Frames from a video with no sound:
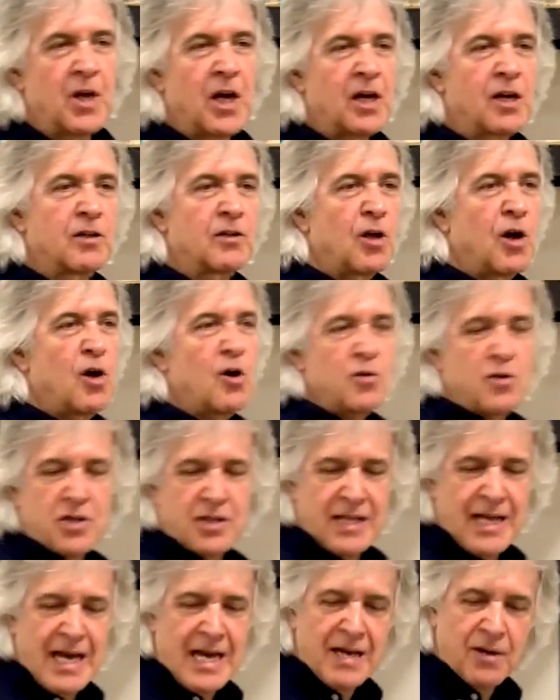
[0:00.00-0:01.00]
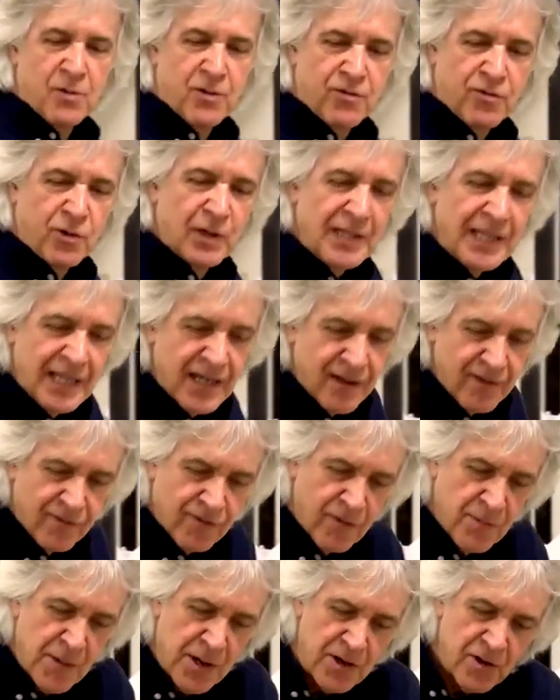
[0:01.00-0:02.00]
glow to that. If we lit it
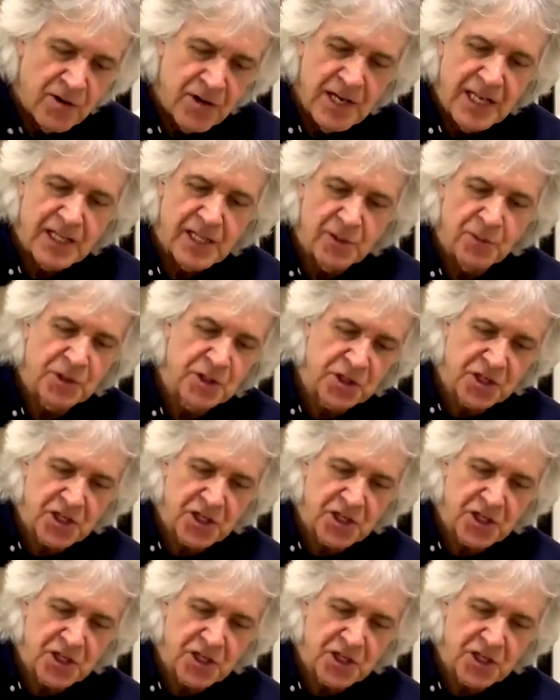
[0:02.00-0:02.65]
from underneath, it would